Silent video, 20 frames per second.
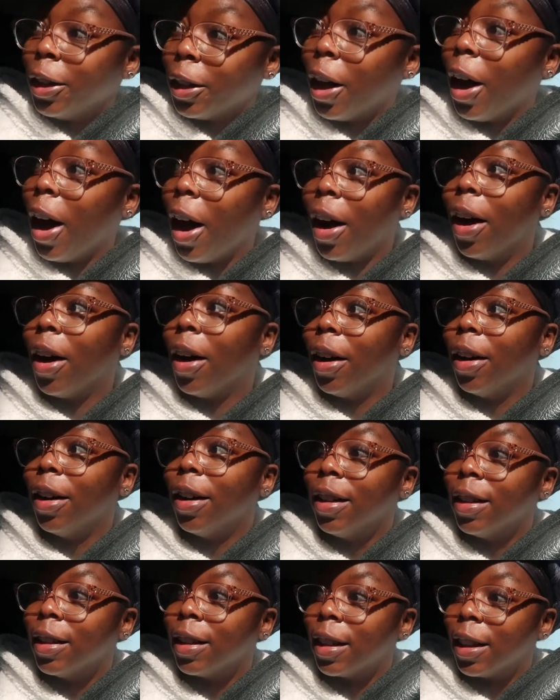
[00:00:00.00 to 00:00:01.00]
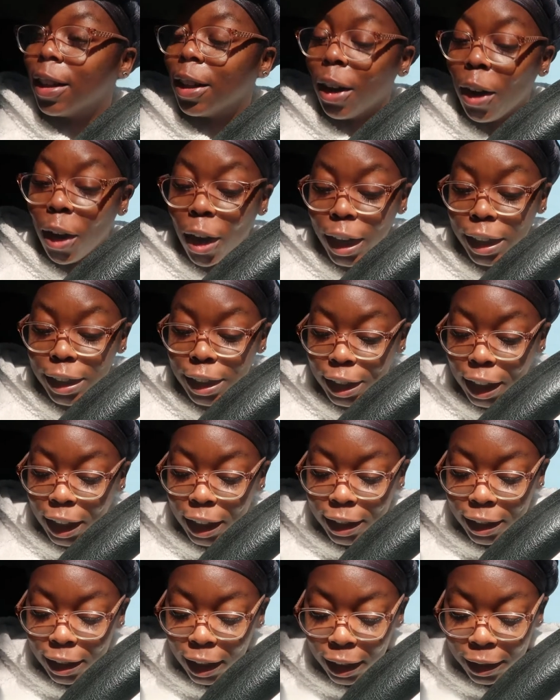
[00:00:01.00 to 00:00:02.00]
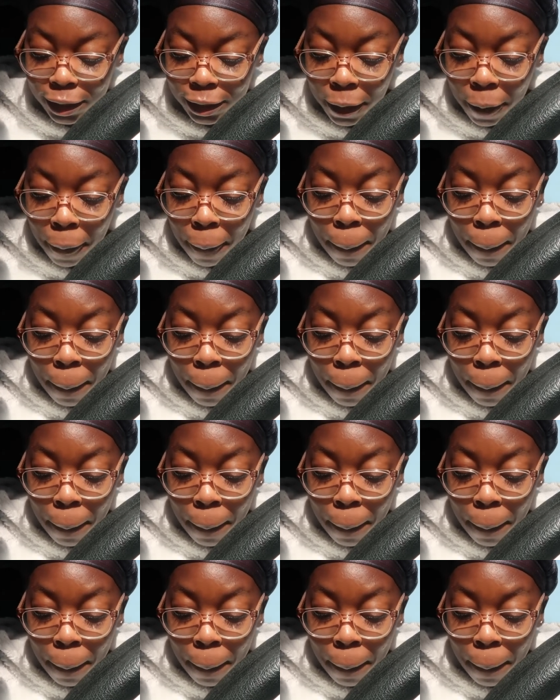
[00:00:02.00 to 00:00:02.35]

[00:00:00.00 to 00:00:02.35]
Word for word: uh, Lord Jesus.